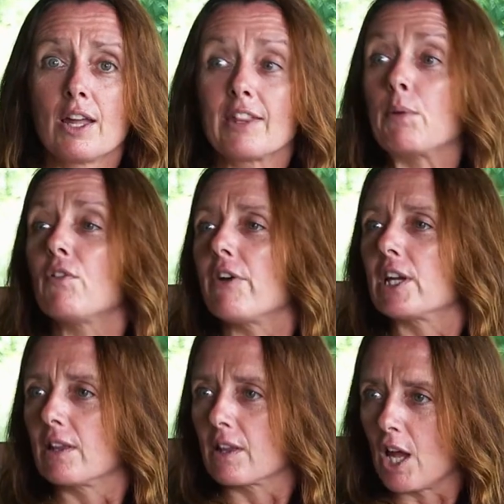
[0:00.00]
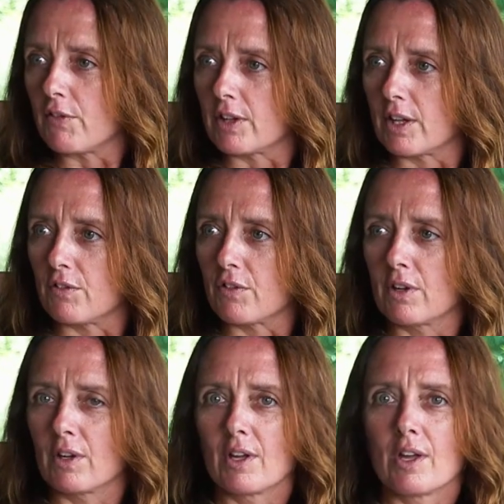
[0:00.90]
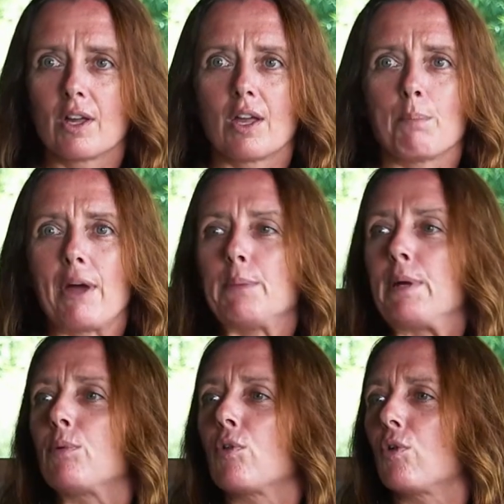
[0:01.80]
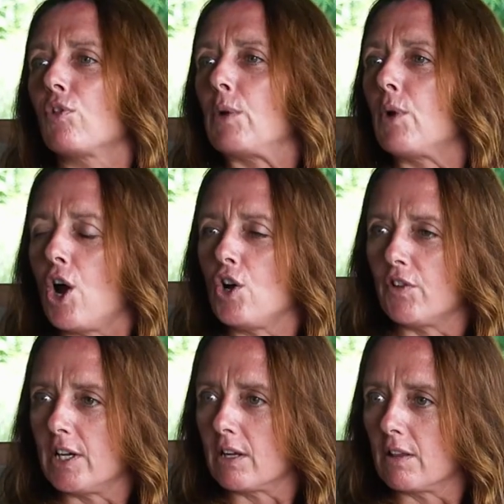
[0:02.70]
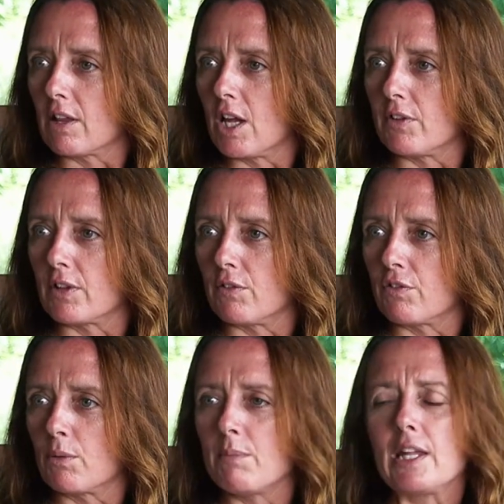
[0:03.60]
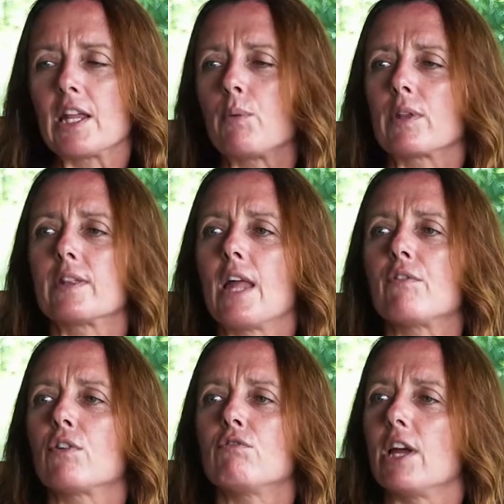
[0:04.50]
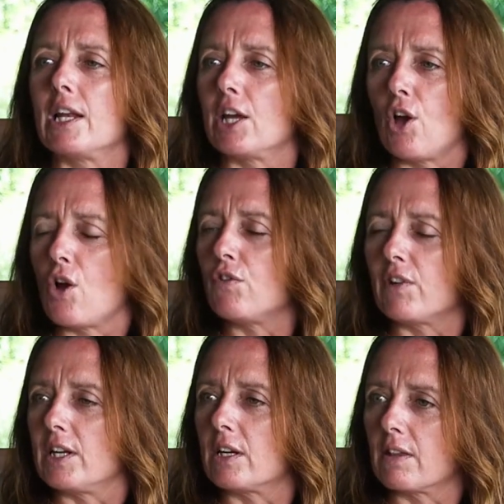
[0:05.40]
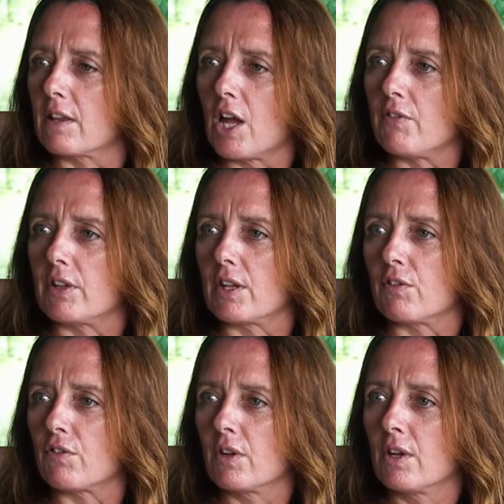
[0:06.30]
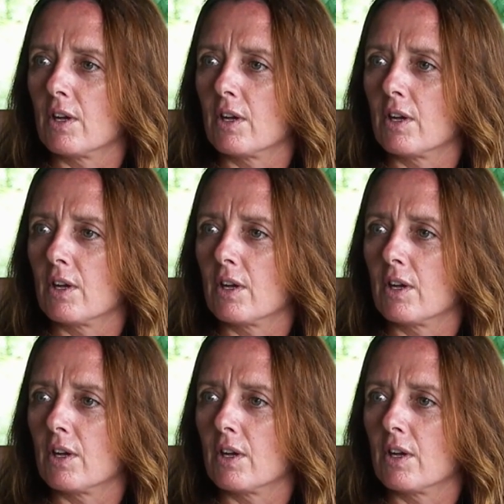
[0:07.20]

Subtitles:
They were very conservative. Many people thought they were overly conservative. For me, there was never really an overly conservative.